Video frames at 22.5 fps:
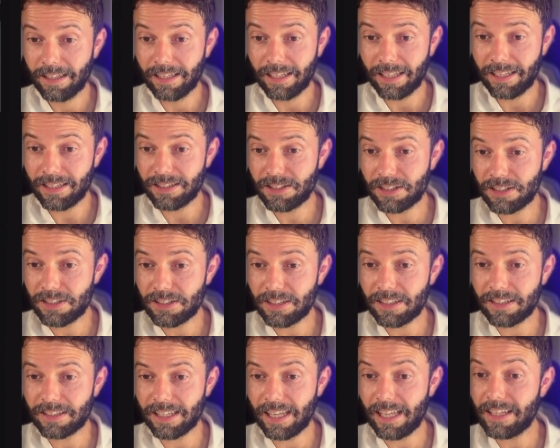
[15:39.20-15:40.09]
And it's just
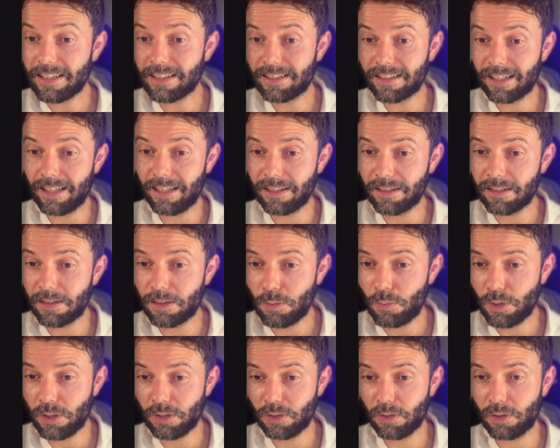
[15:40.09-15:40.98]
a text editor
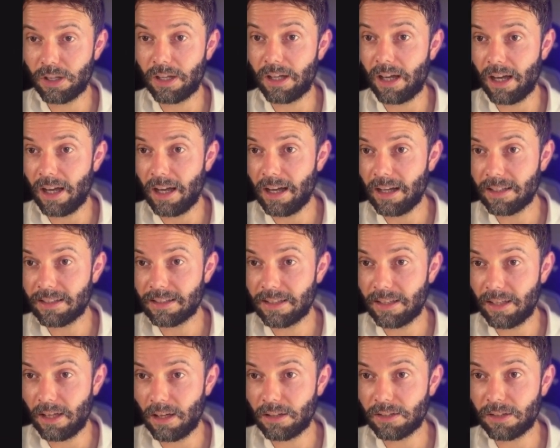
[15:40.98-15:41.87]
where you can ask
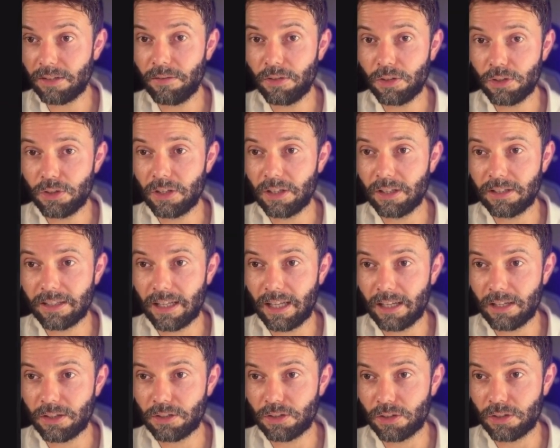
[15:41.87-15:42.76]
the artificial
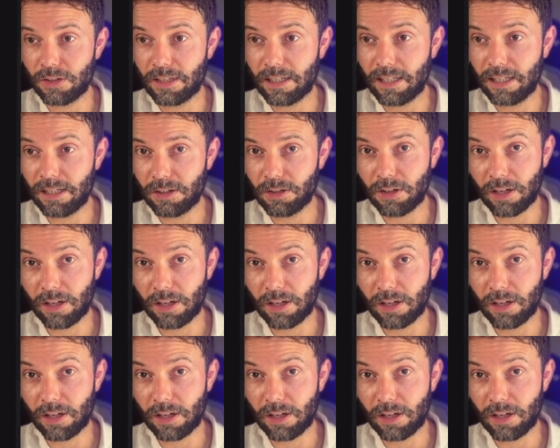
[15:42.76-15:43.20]
intelligence here to